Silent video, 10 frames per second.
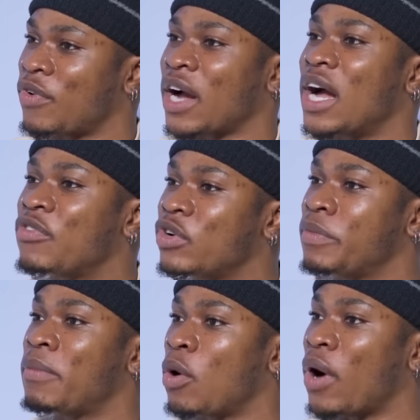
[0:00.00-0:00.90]
I can't even
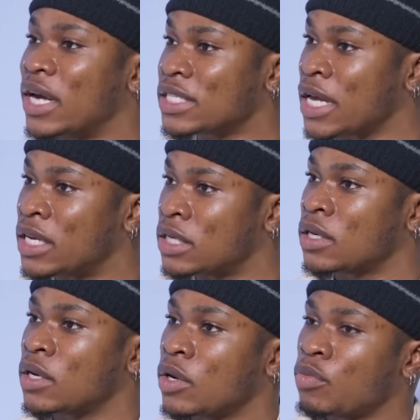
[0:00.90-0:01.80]
remember what I said,
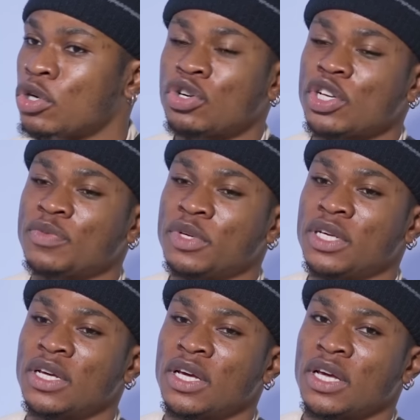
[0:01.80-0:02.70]
but trust me,